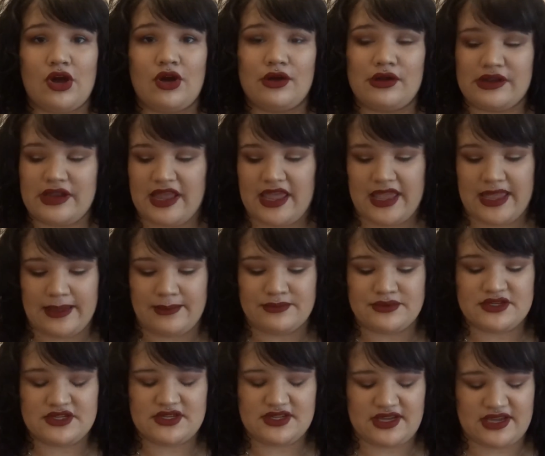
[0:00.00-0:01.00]

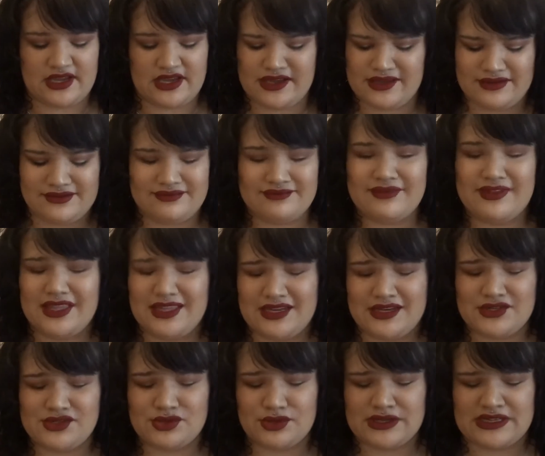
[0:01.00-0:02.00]
named, and thing to
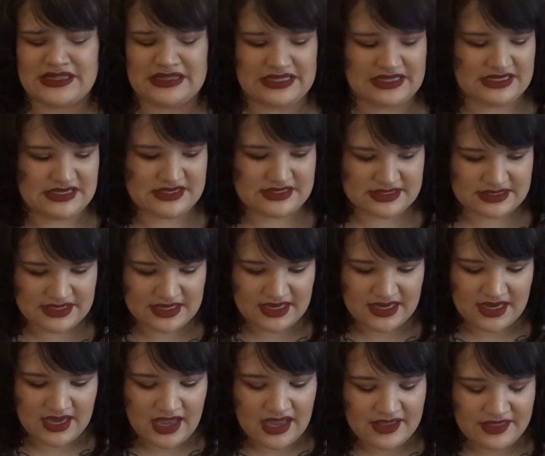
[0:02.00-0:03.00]
shorten this,
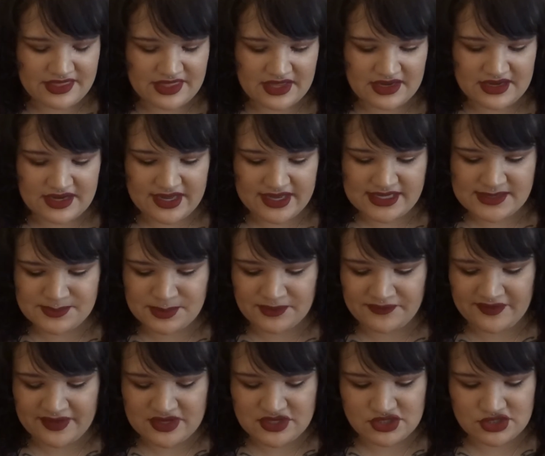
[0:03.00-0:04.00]
the NYX
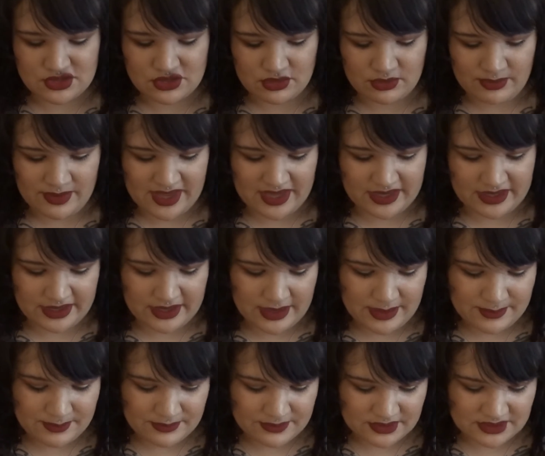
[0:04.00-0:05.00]
Professional
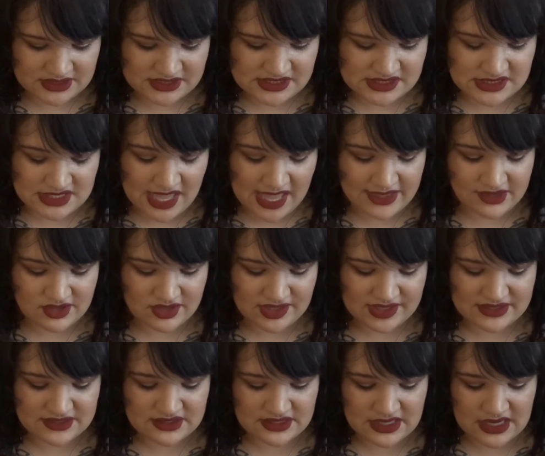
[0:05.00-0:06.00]
Makeup Slide
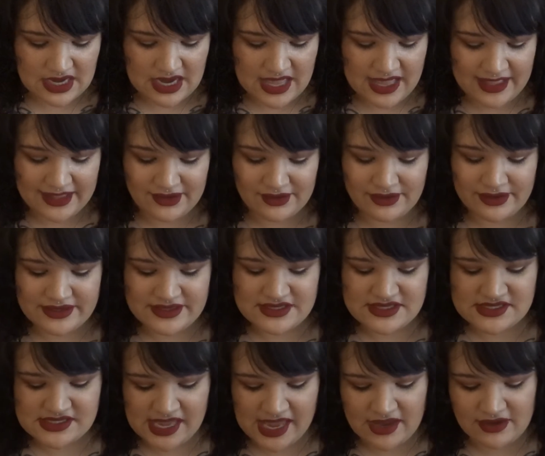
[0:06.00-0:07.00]
On, Glide On,
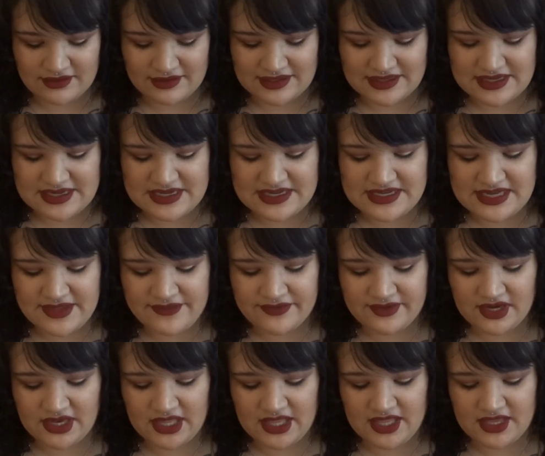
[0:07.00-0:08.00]
Stay On,
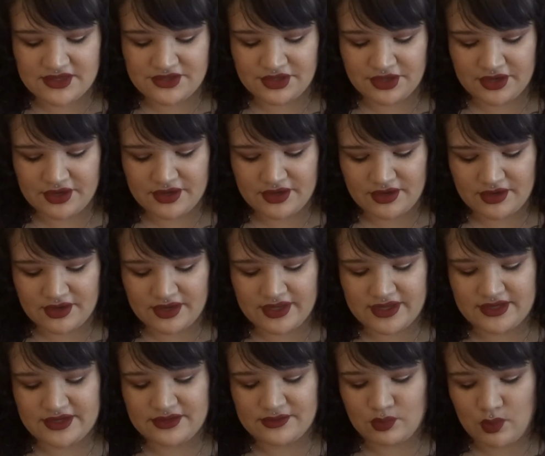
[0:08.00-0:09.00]
definitely a turn
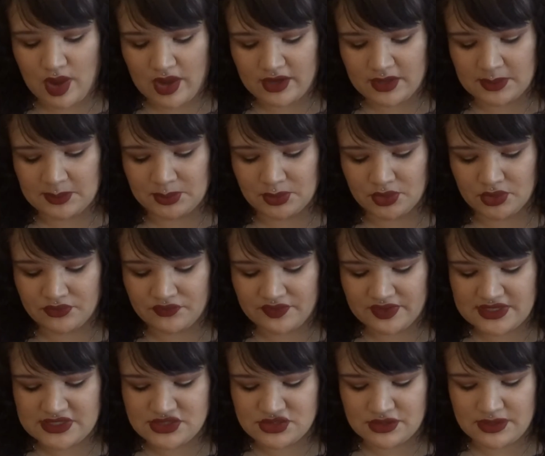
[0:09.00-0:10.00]
on, waterproof
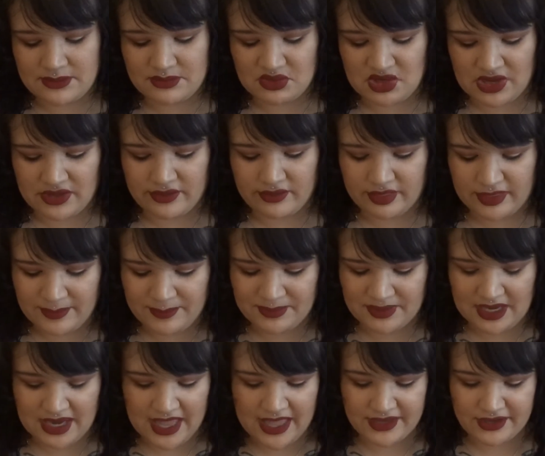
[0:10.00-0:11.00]
extreme color lip
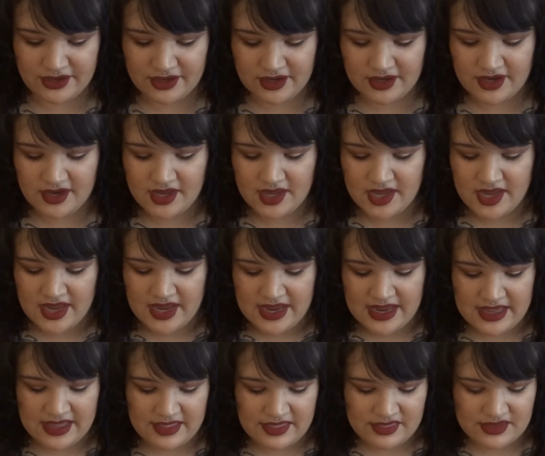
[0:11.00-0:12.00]
liner
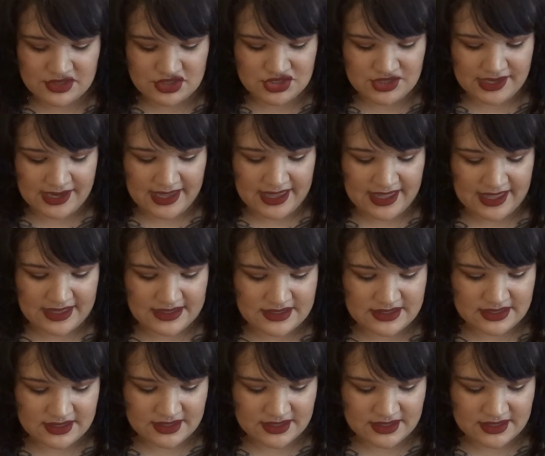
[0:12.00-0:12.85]
in the shade